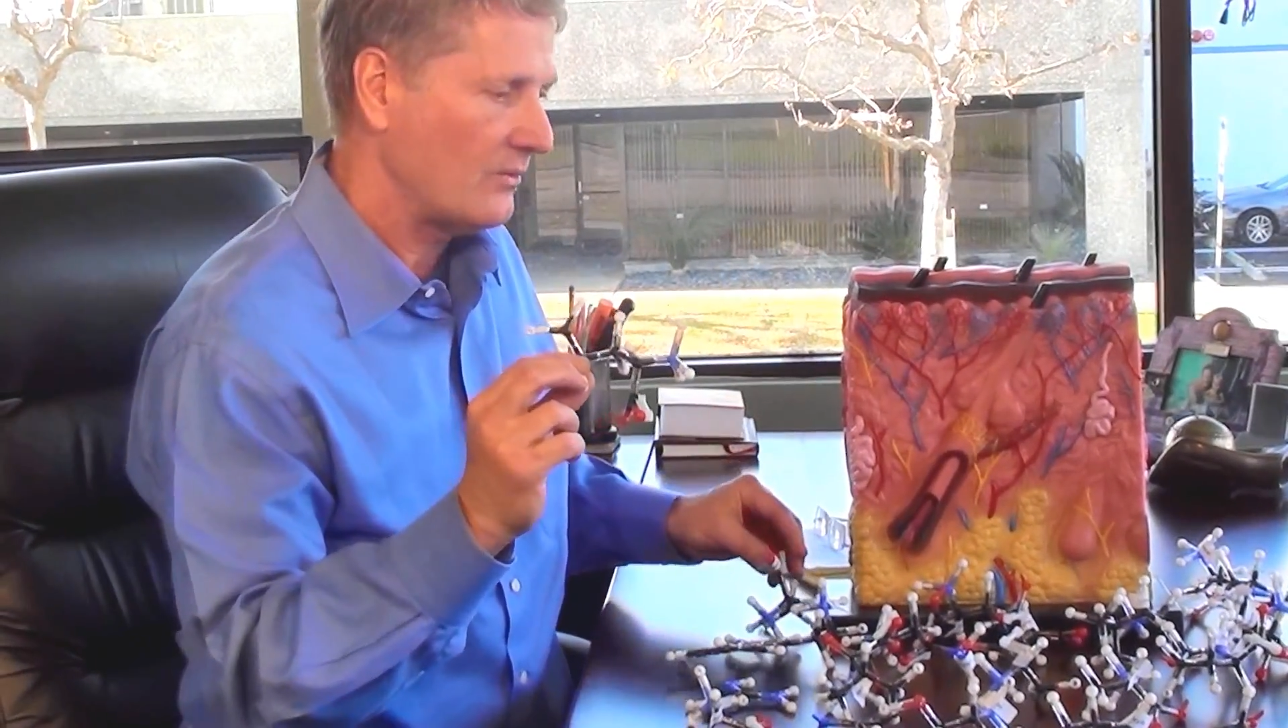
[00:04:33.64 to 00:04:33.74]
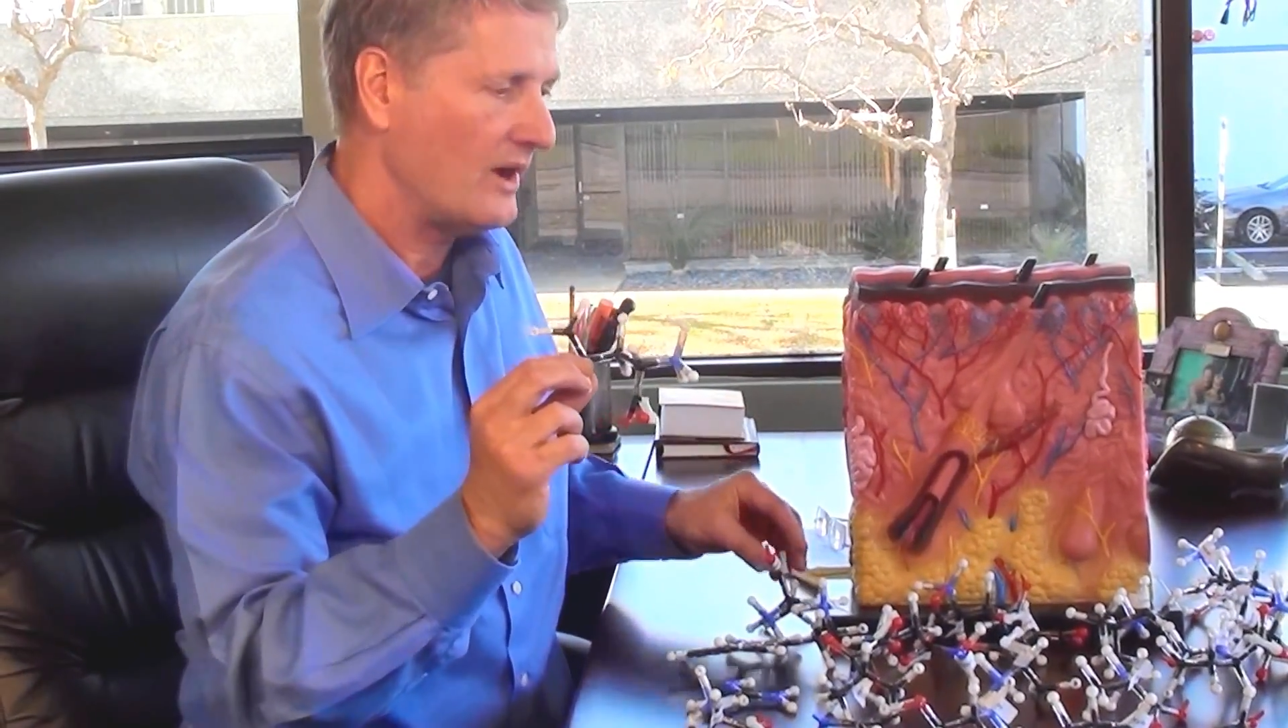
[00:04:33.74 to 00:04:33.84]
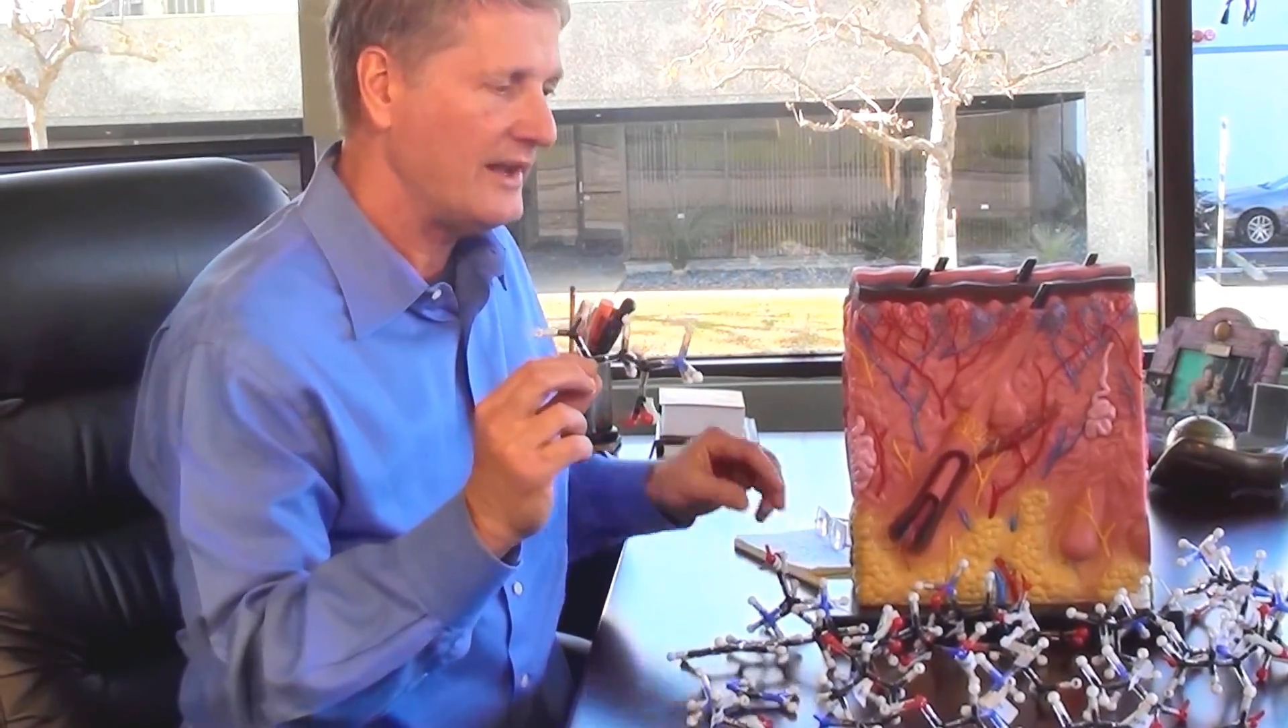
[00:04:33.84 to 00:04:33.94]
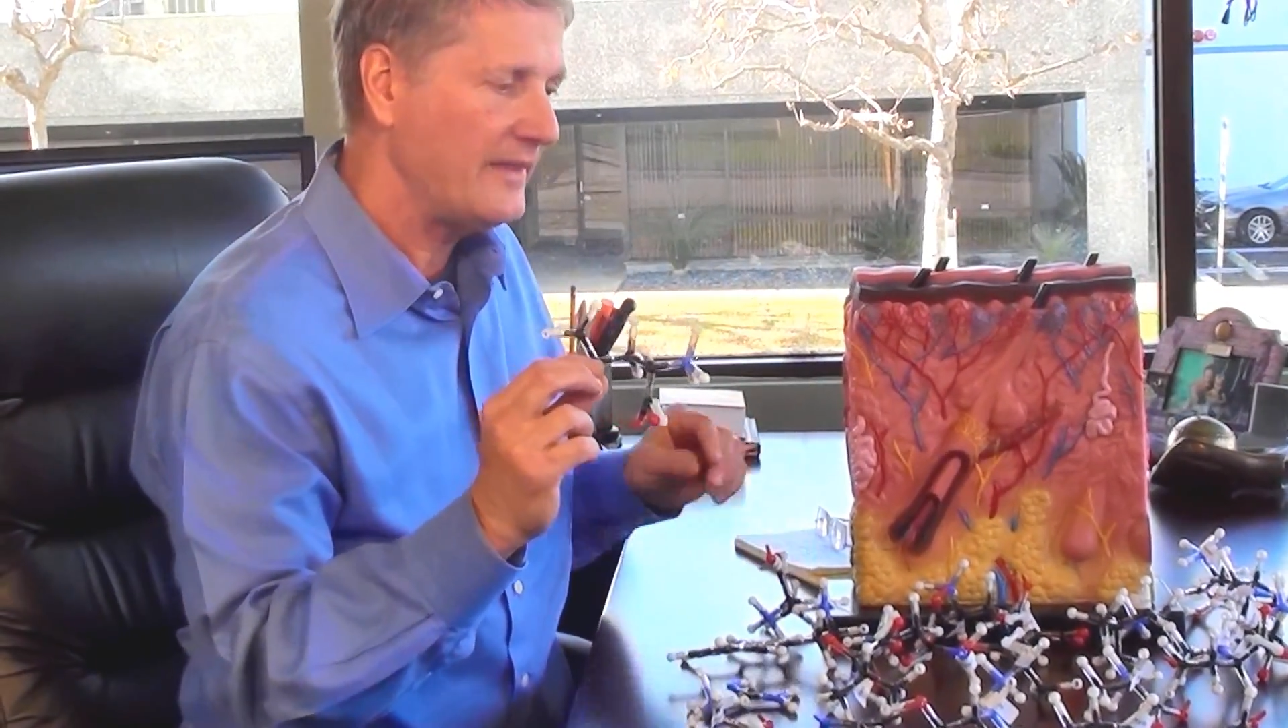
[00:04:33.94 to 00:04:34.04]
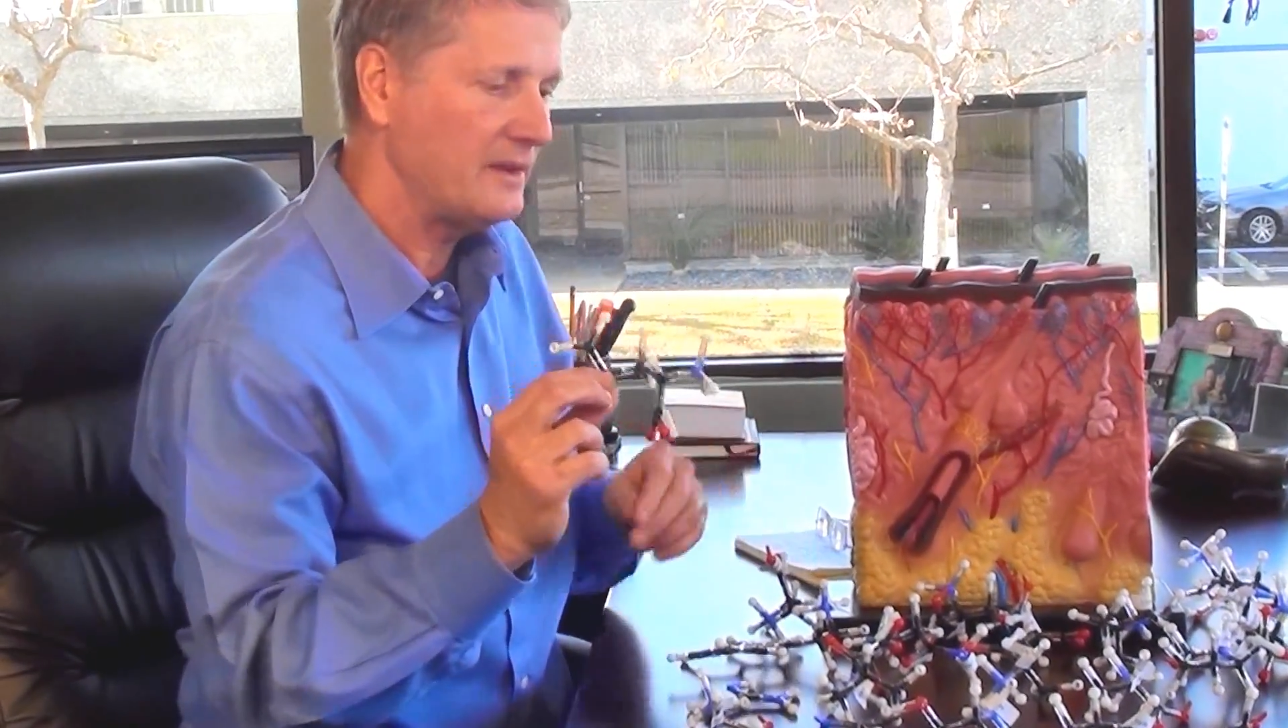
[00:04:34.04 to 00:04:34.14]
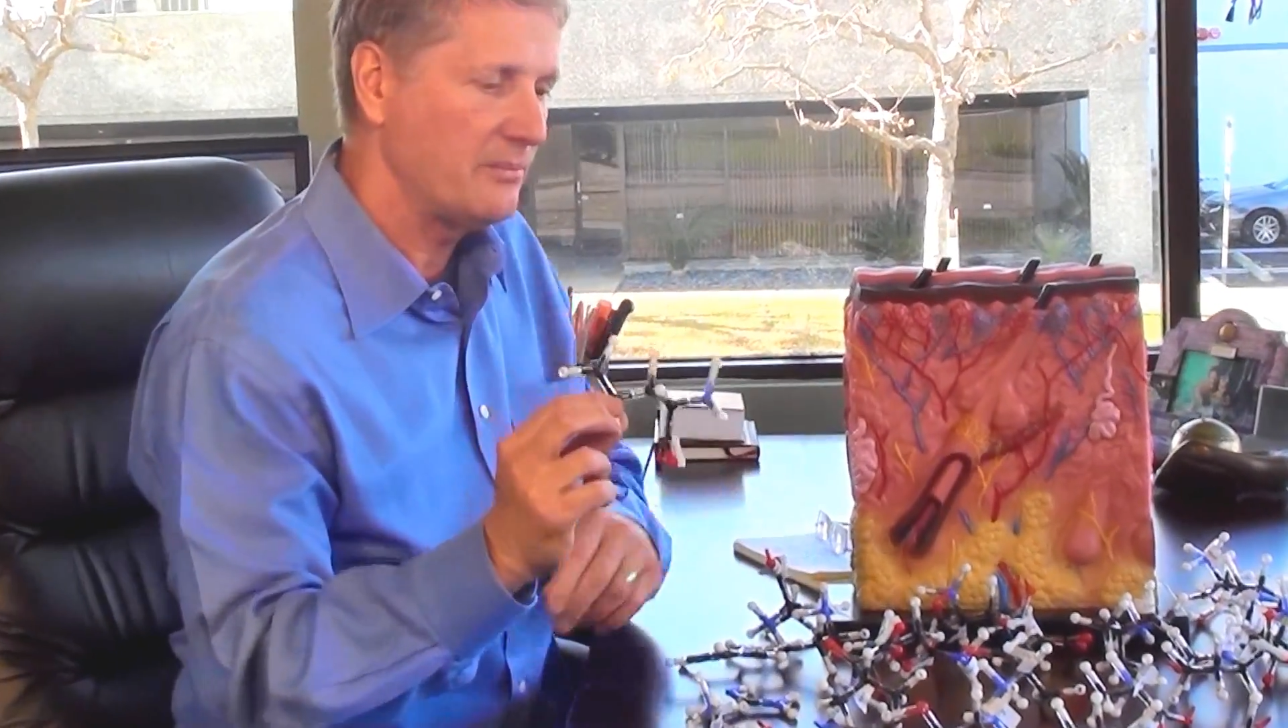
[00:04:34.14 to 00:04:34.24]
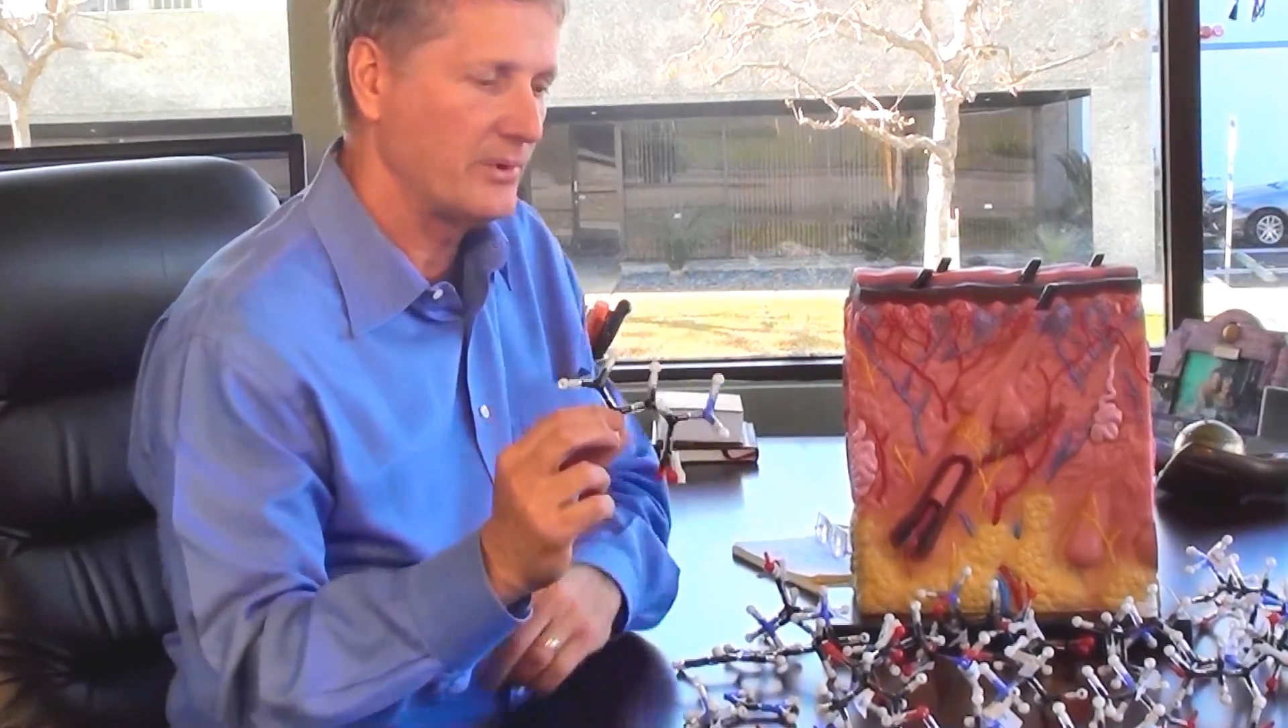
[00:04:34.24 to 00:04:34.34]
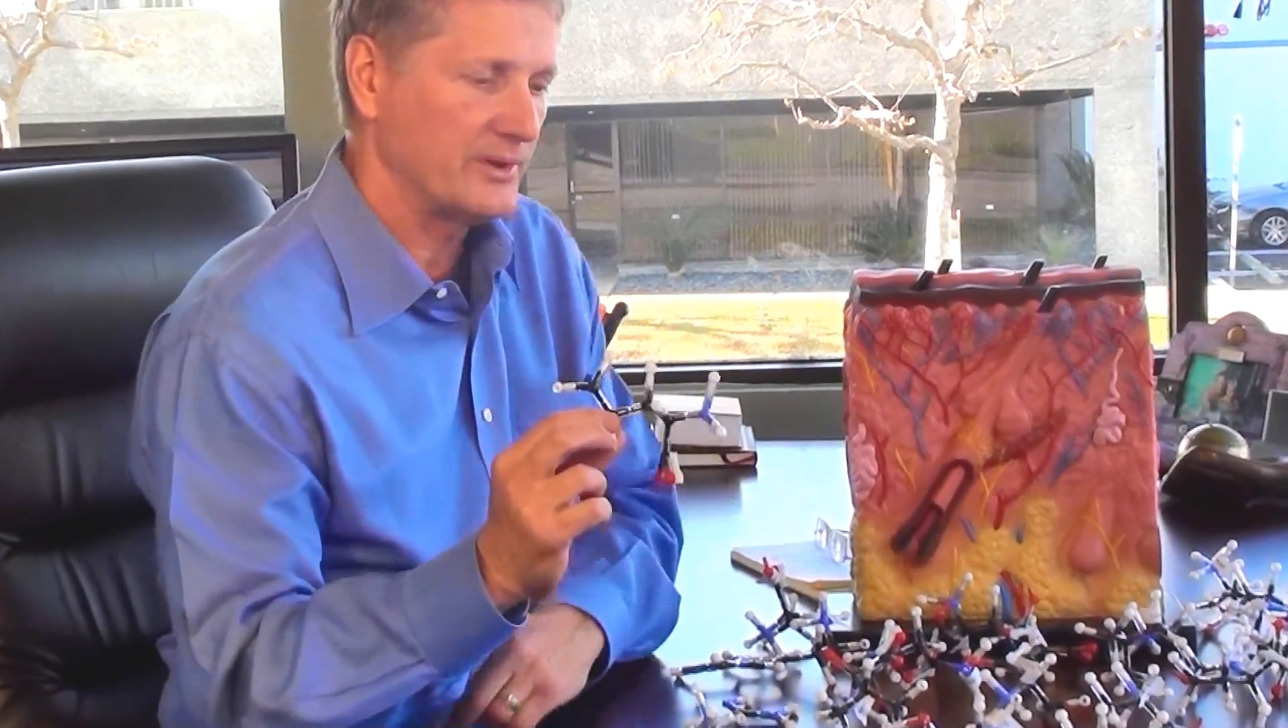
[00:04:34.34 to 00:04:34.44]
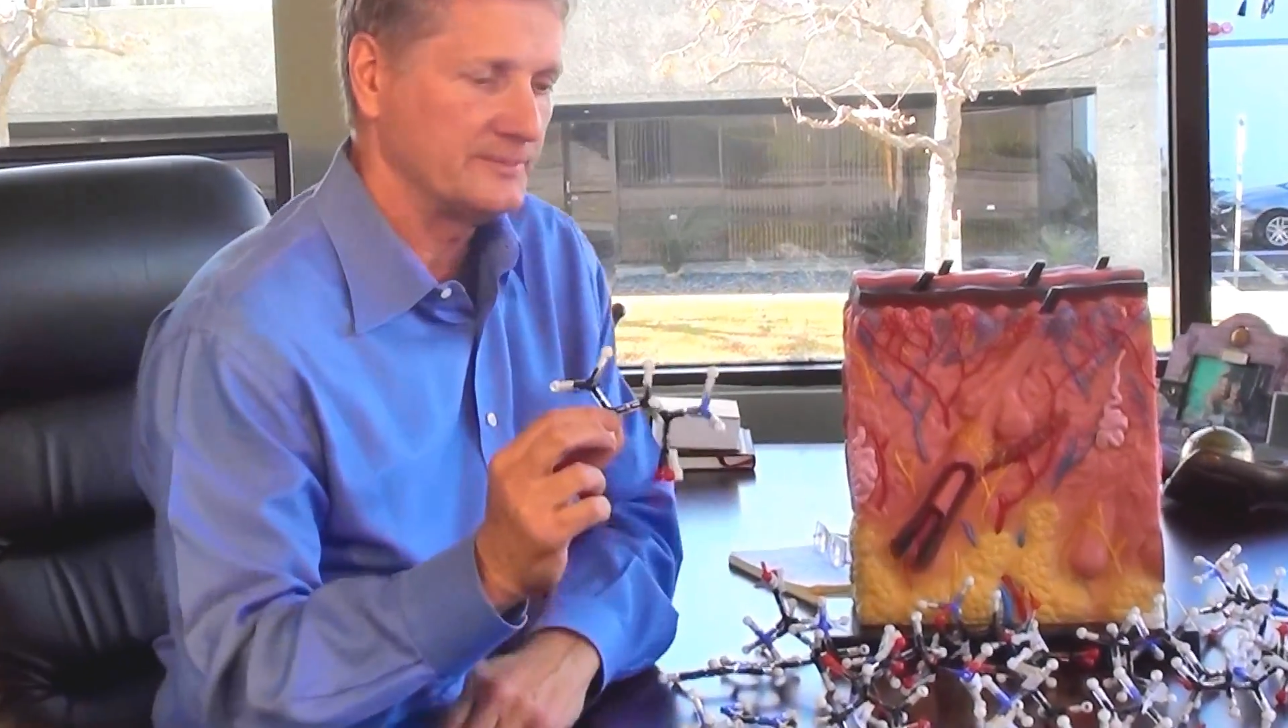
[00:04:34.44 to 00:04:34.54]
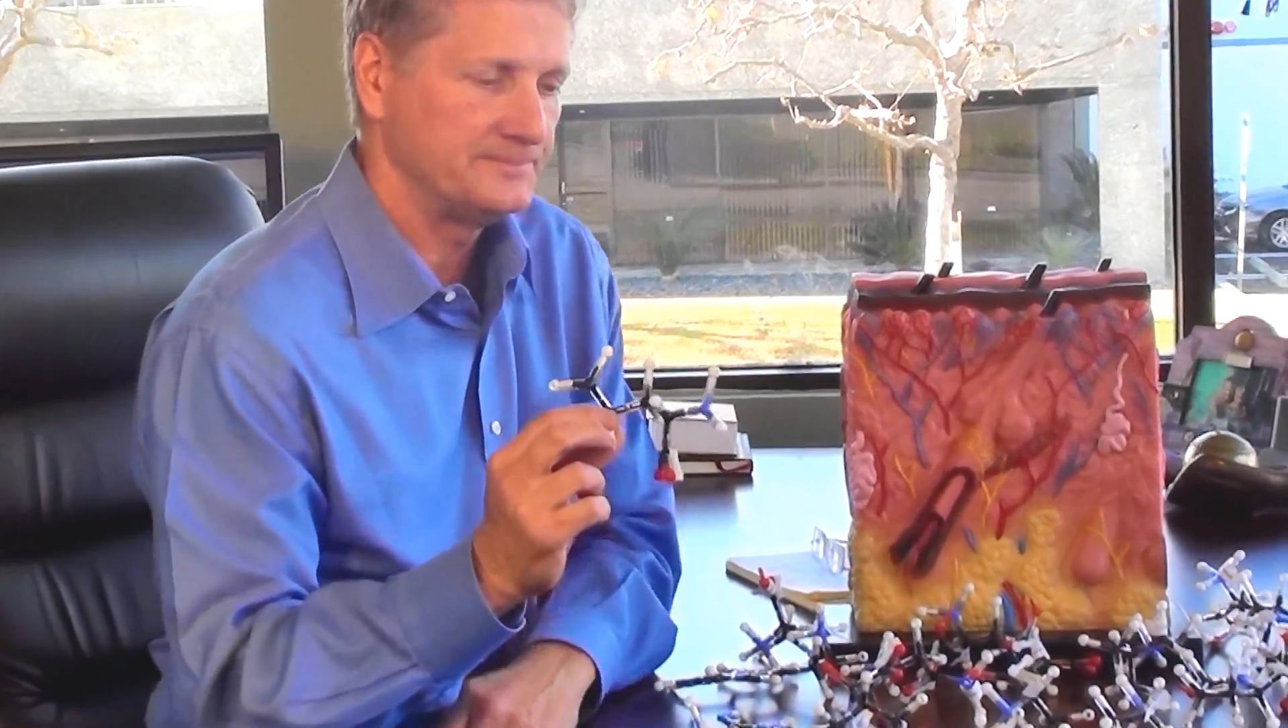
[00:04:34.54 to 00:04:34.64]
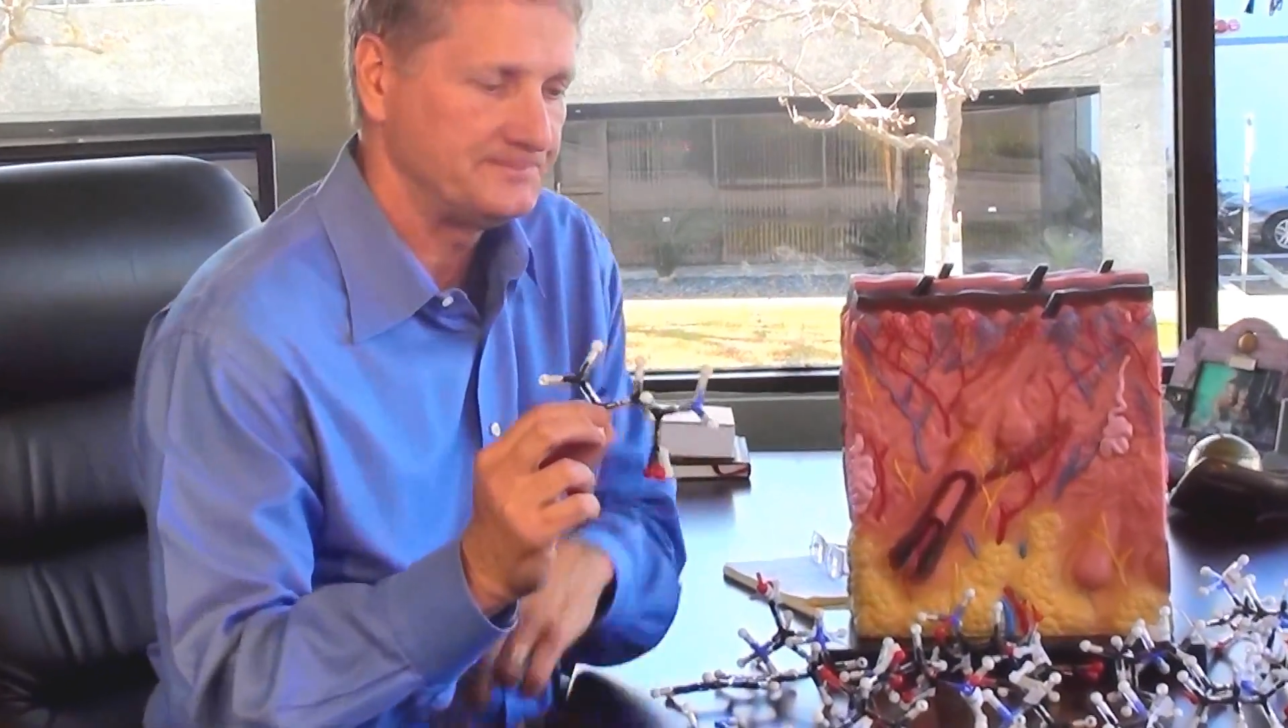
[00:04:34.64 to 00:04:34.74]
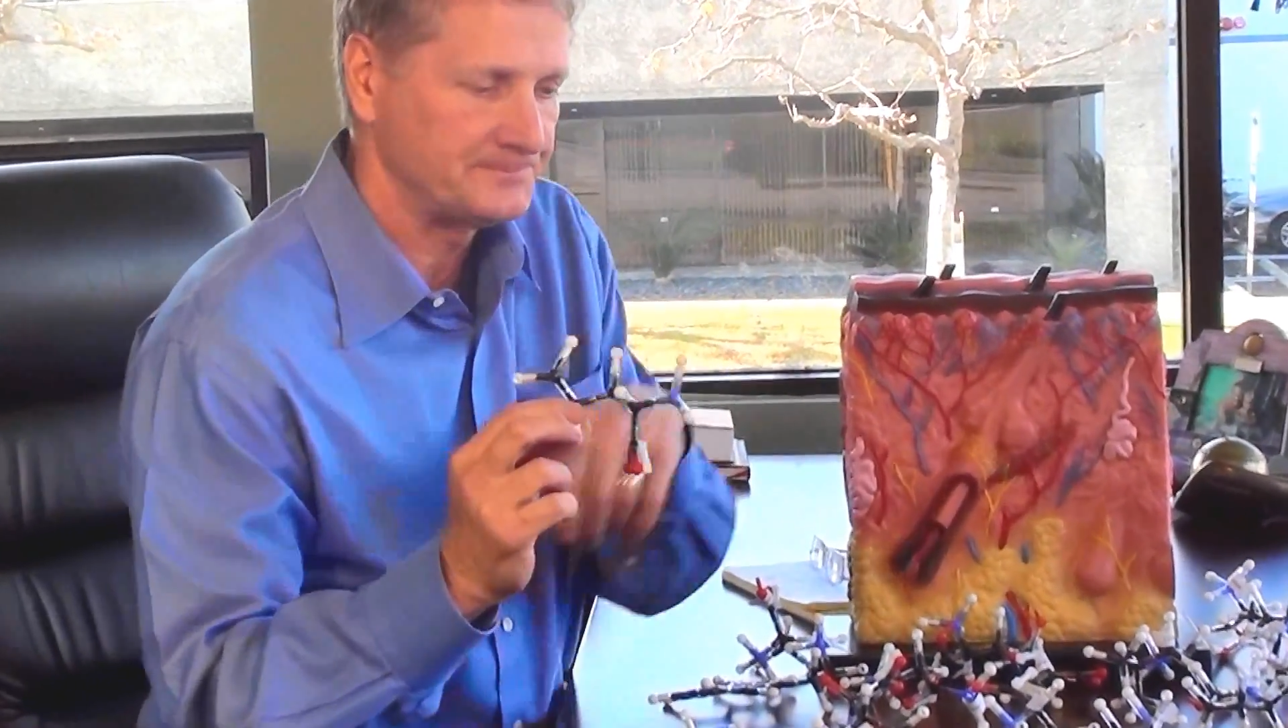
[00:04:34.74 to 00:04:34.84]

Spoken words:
Why are they important?